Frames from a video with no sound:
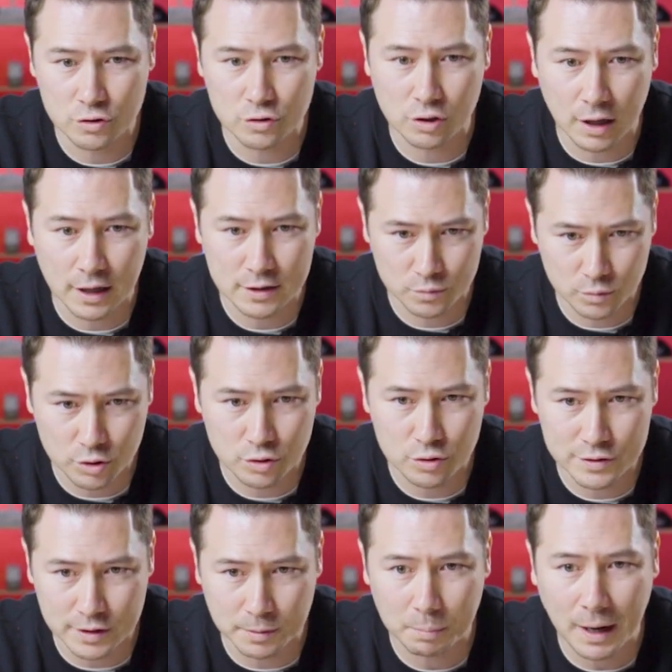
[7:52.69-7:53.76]
you guys were
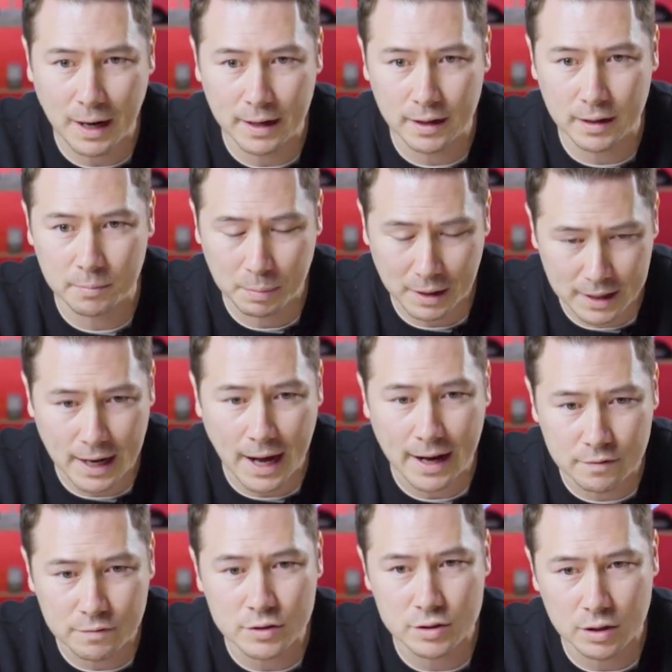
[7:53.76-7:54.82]
using pay, paid
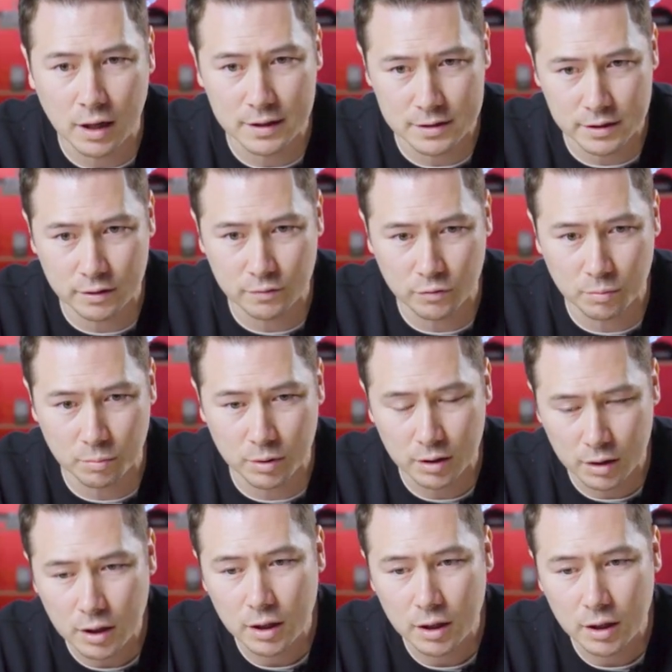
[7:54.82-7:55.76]
advertising from